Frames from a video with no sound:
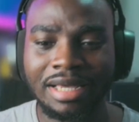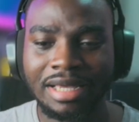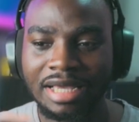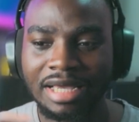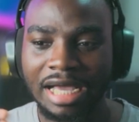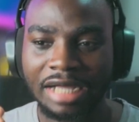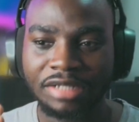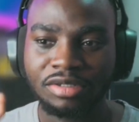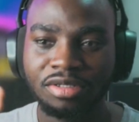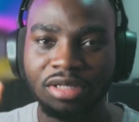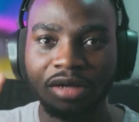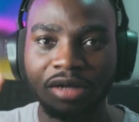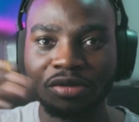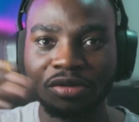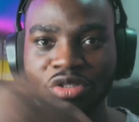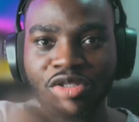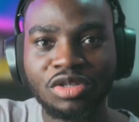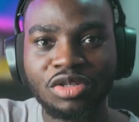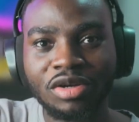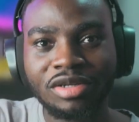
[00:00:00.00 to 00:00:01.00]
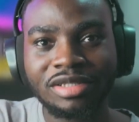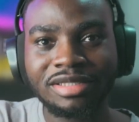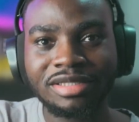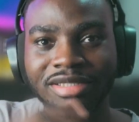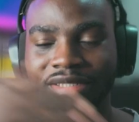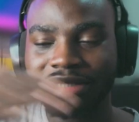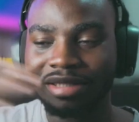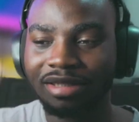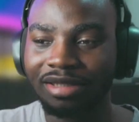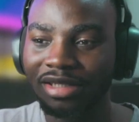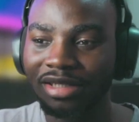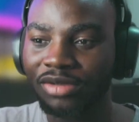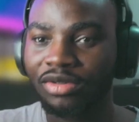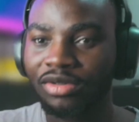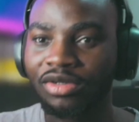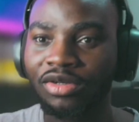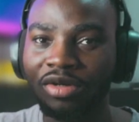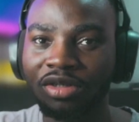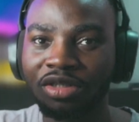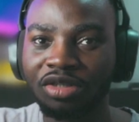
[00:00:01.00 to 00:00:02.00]
I don't know how to turn this way.
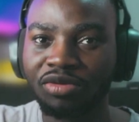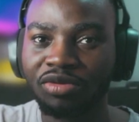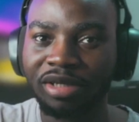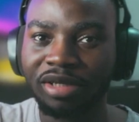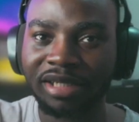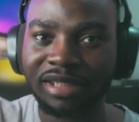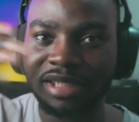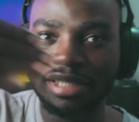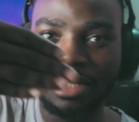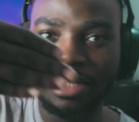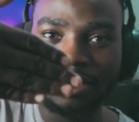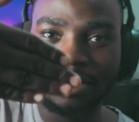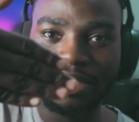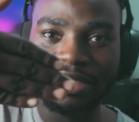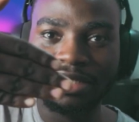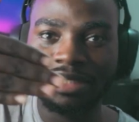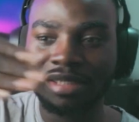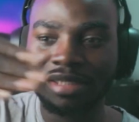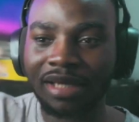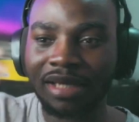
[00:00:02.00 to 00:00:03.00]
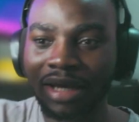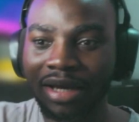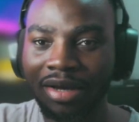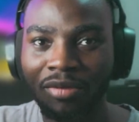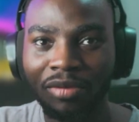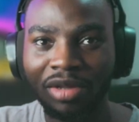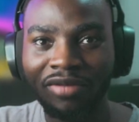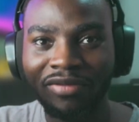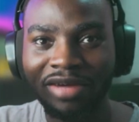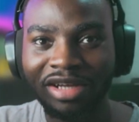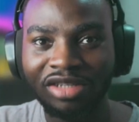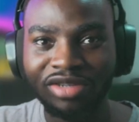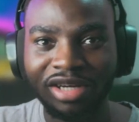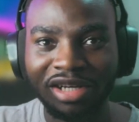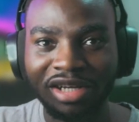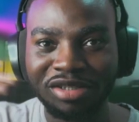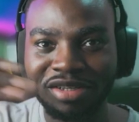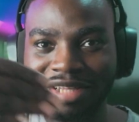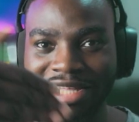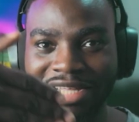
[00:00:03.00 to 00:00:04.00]
You're going straight and then like this. Whenever I try to
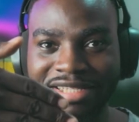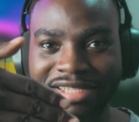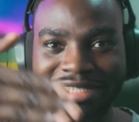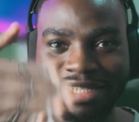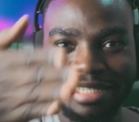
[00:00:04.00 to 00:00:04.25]
turn like this, it